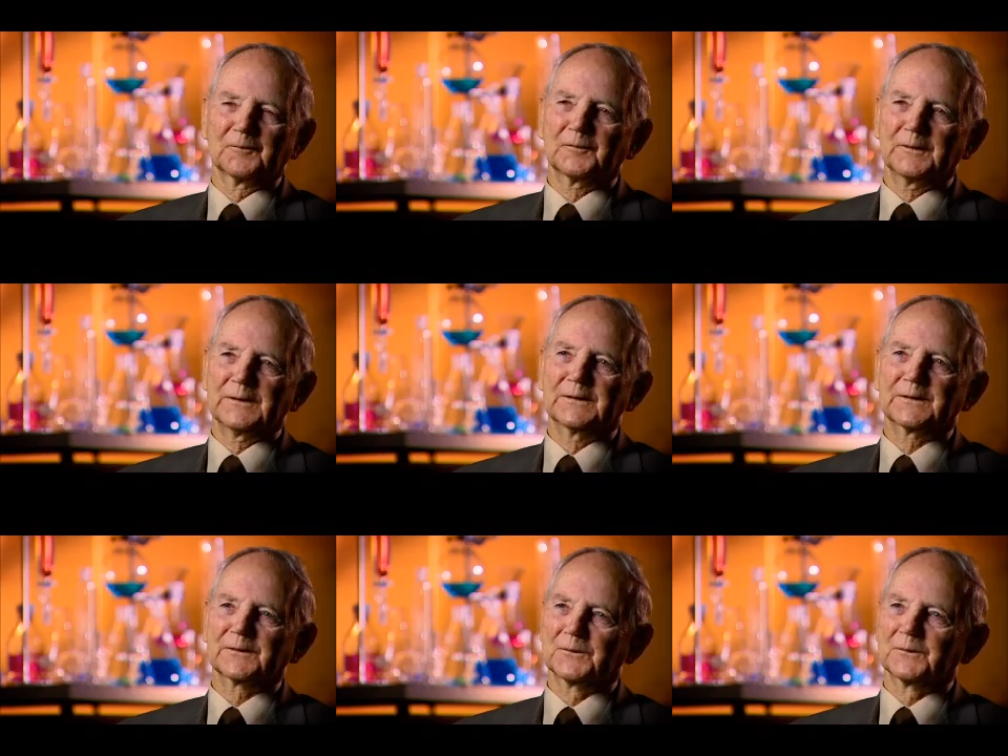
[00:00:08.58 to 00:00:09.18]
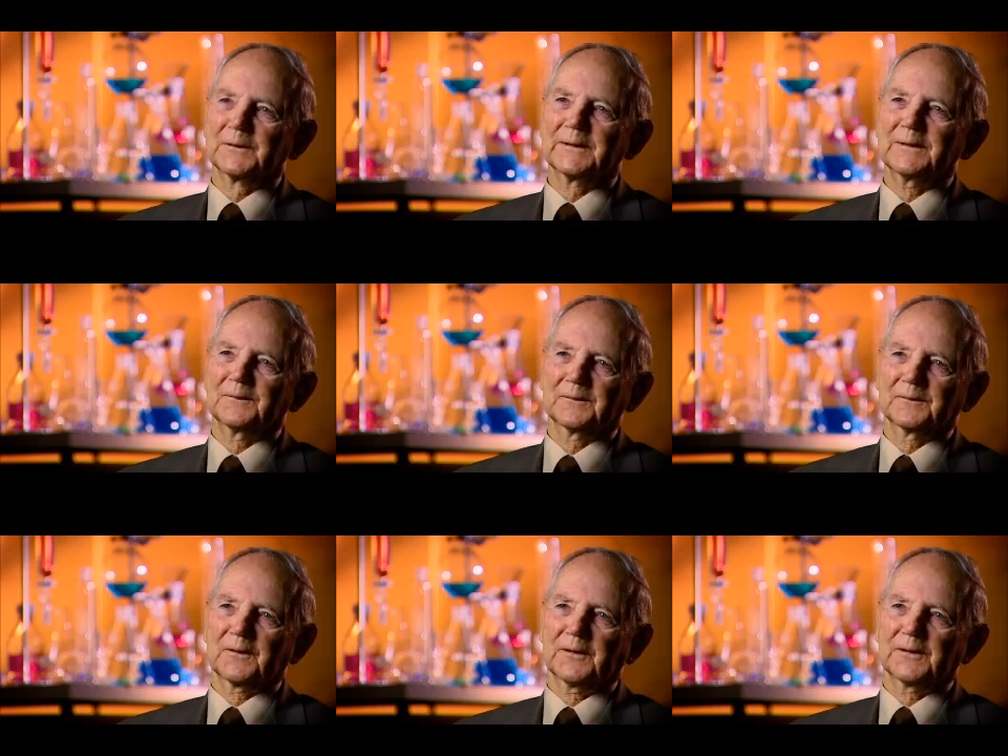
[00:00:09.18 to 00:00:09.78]
finished schooling,
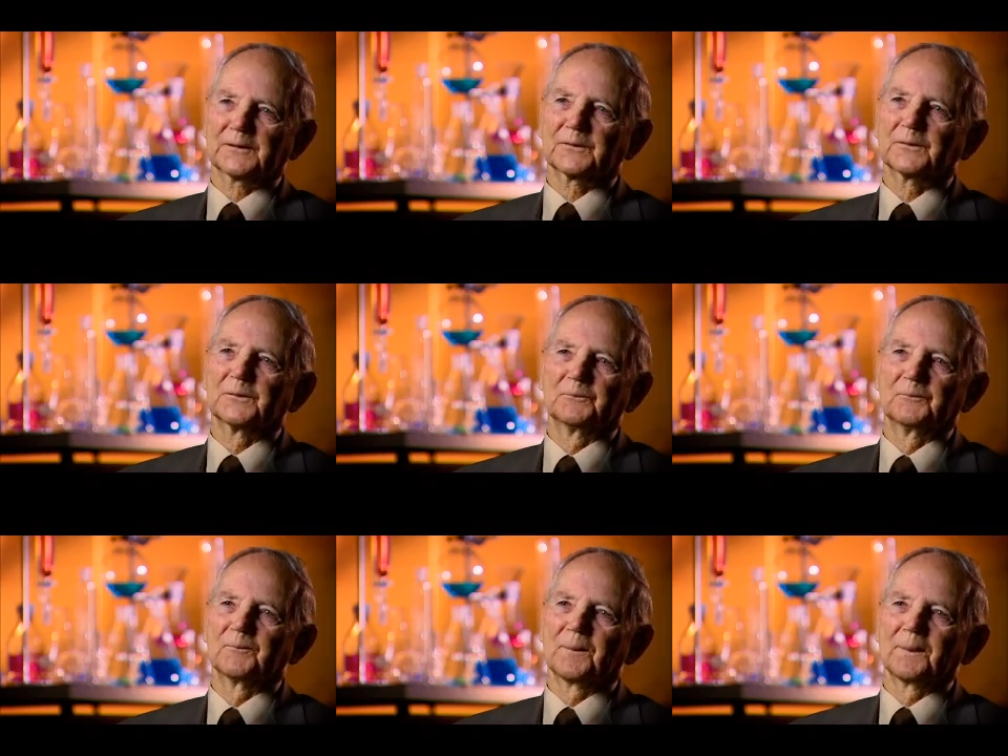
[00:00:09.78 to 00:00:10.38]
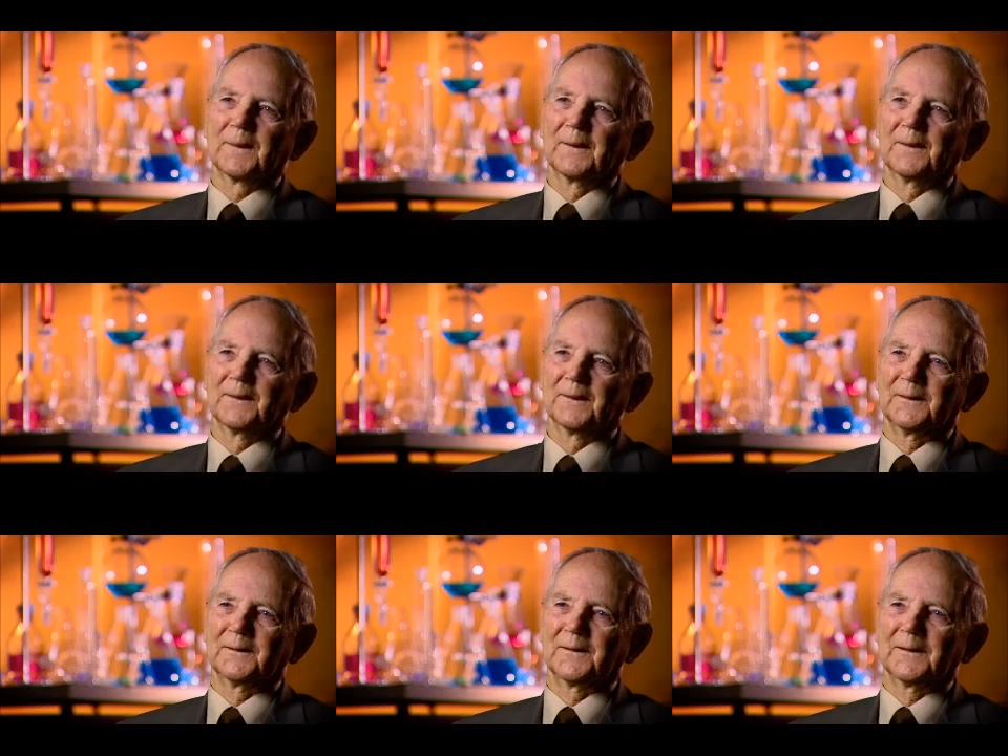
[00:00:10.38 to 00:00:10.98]
high school,
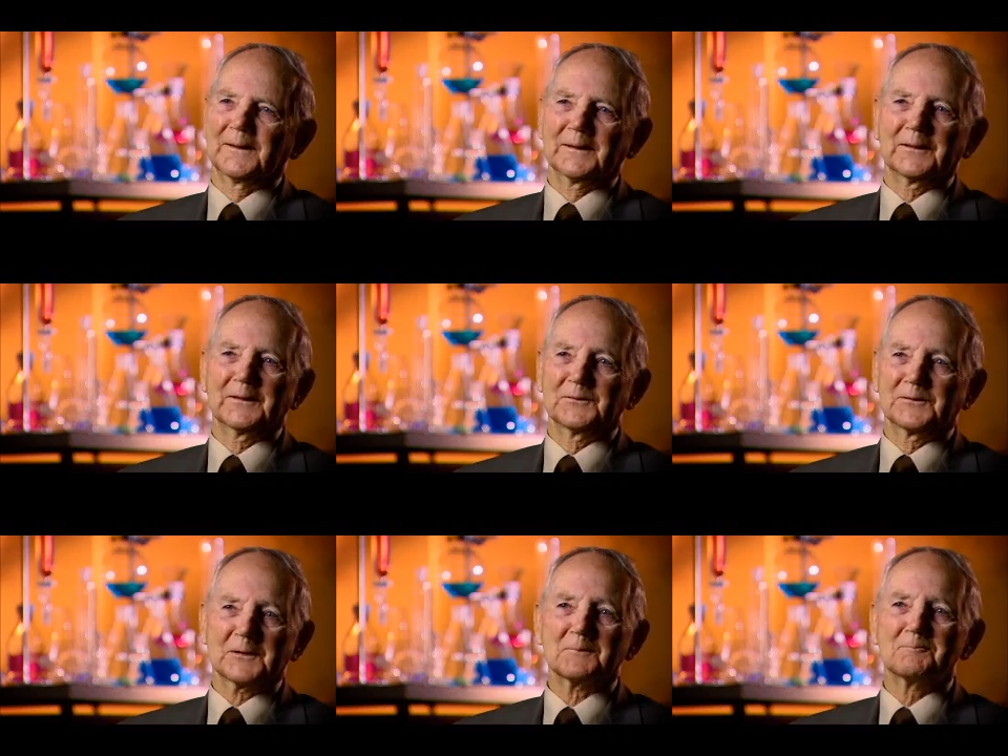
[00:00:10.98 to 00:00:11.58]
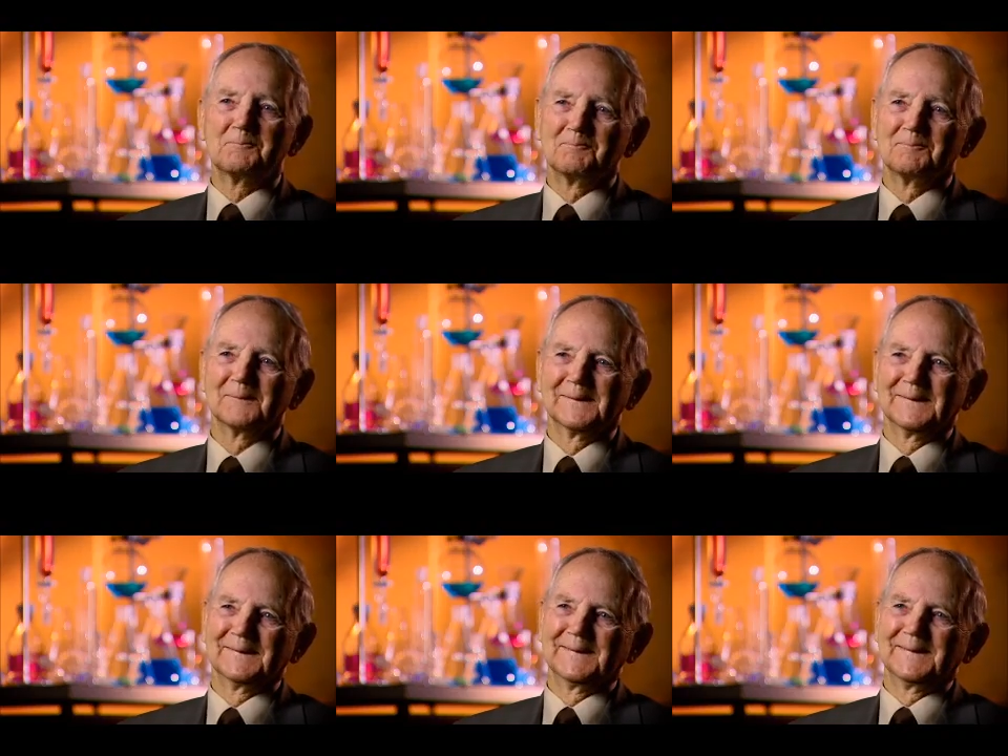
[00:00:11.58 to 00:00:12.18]
and I had to get a job,
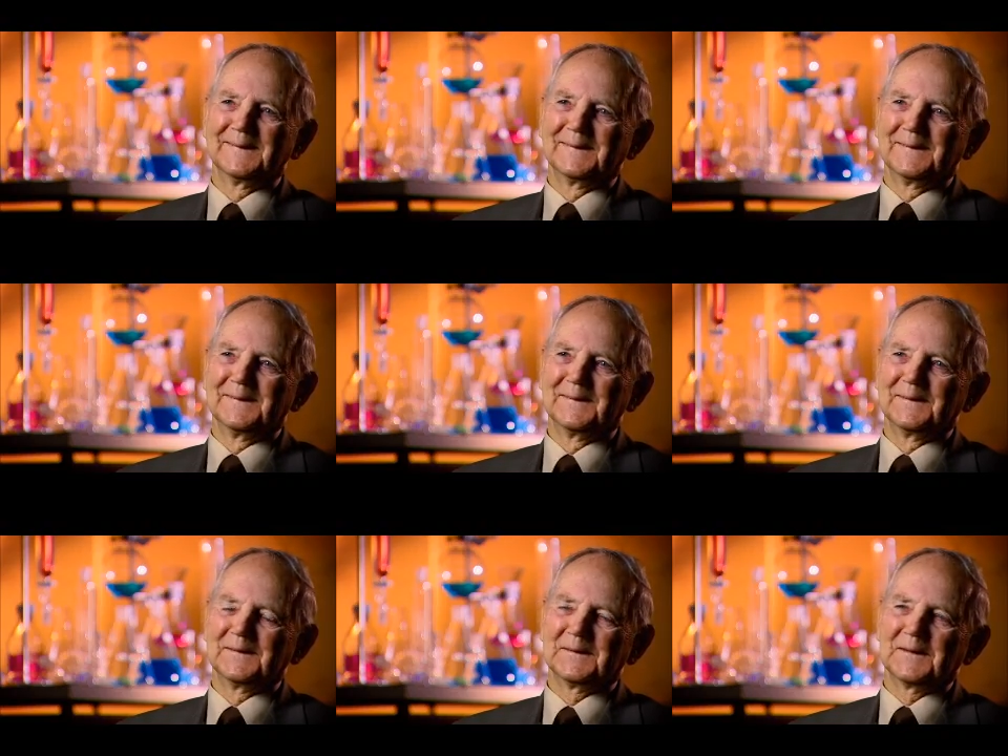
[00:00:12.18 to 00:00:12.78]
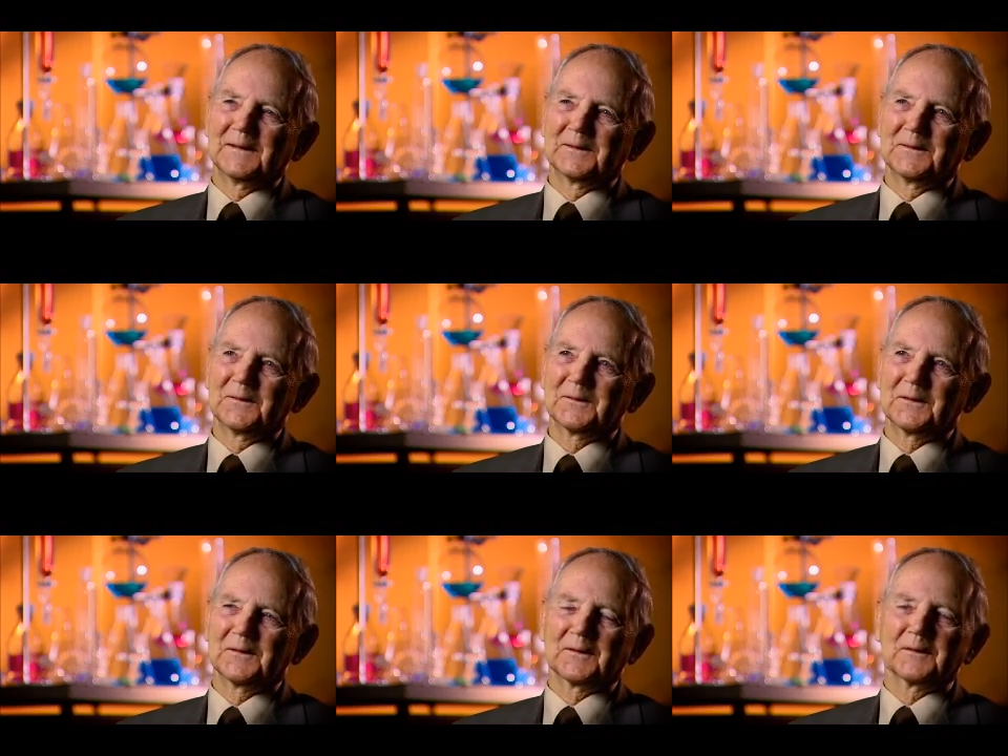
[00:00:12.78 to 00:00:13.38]

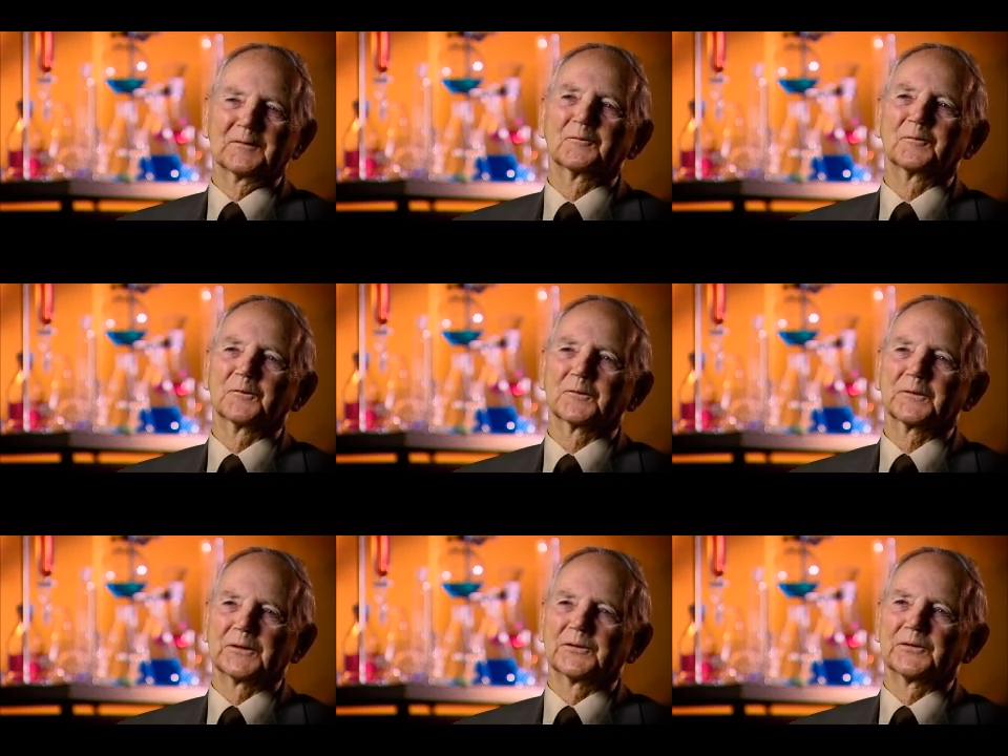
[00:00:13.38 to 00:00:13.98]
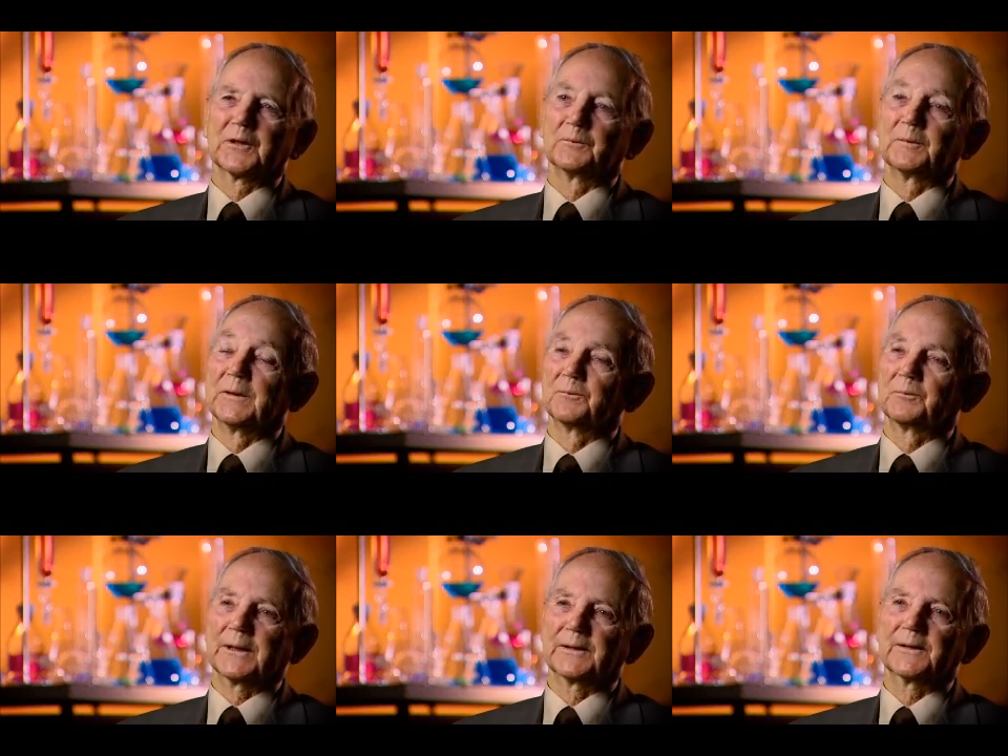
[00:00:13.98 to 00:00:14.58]
and I got a job
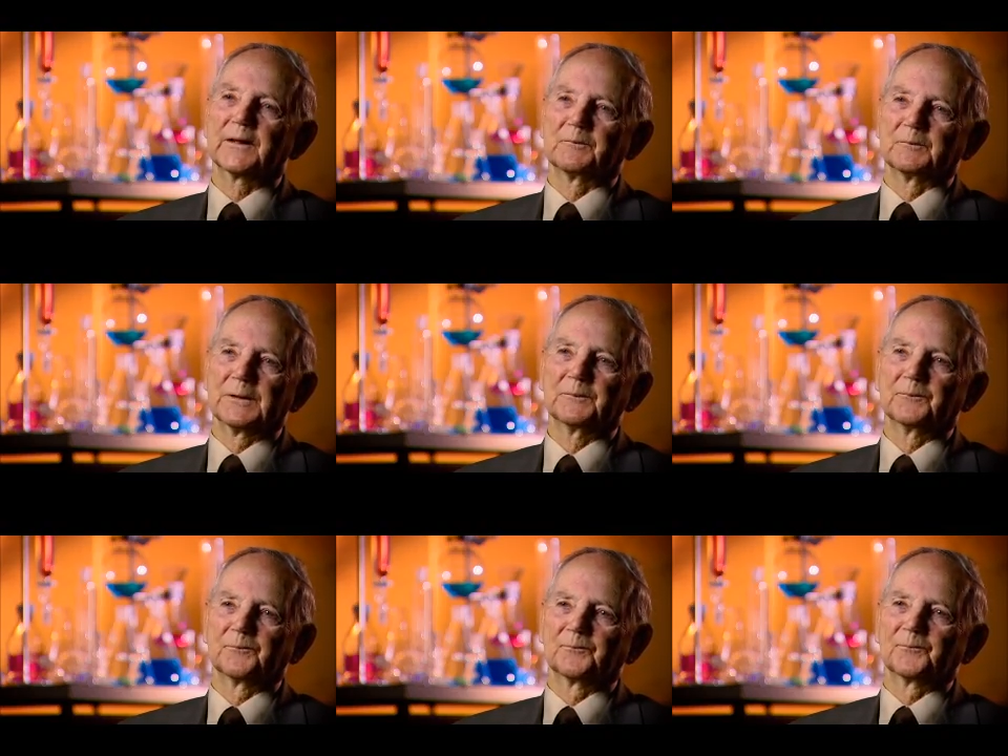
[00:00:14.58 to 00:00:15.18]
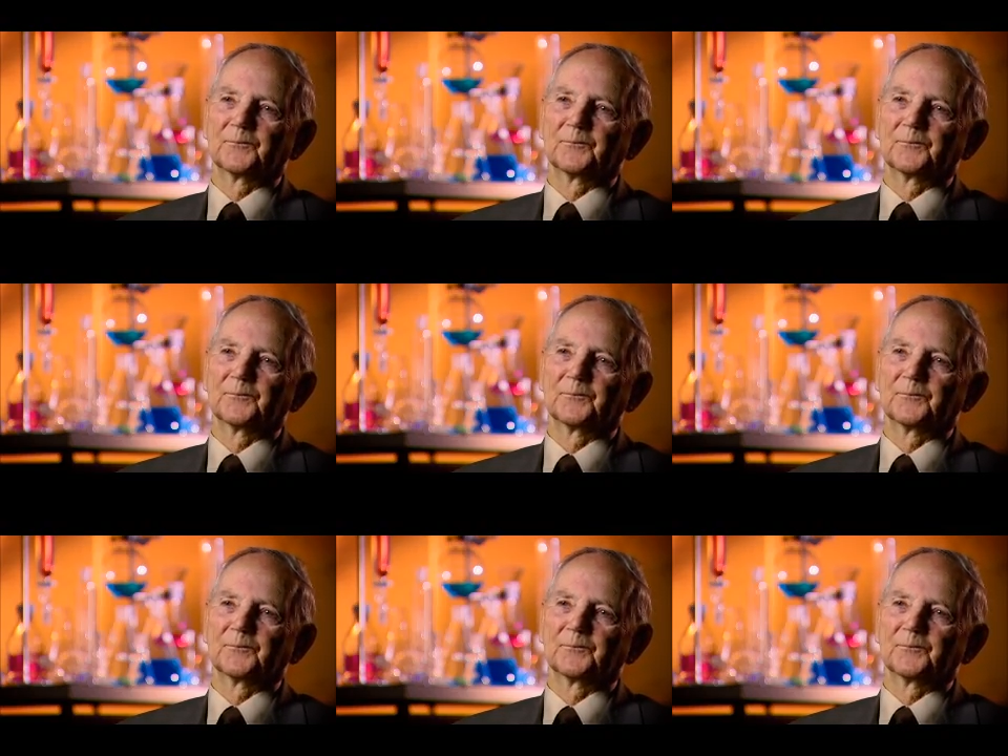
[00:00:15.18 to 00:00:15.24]
in a paint company.